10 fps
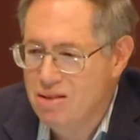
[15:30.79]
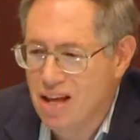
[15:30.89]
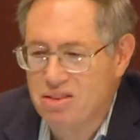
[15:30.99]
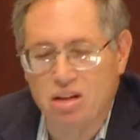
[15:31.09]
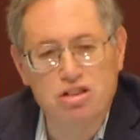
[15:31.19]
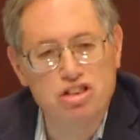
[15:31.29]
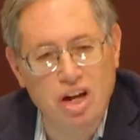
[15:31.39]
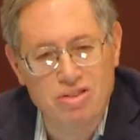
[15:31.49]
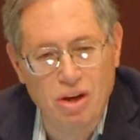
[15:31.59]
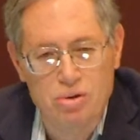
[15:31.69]
that they'll
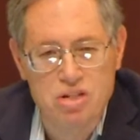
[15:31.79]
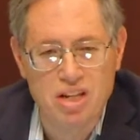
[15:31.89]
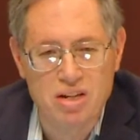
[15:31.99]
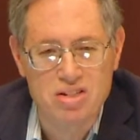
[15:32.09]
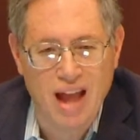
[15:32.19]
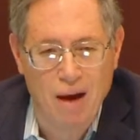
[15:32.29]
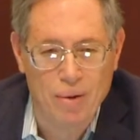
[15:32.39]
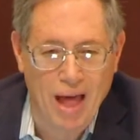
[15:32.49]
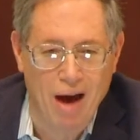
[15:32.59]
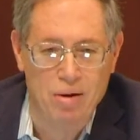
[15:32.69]
shut those things down
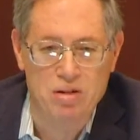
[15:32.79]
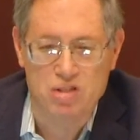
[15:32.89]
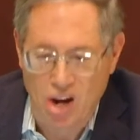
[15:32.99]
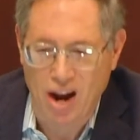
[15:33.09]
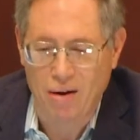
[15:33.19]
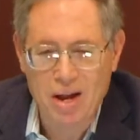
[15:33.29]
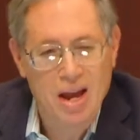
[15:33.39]
without a chair,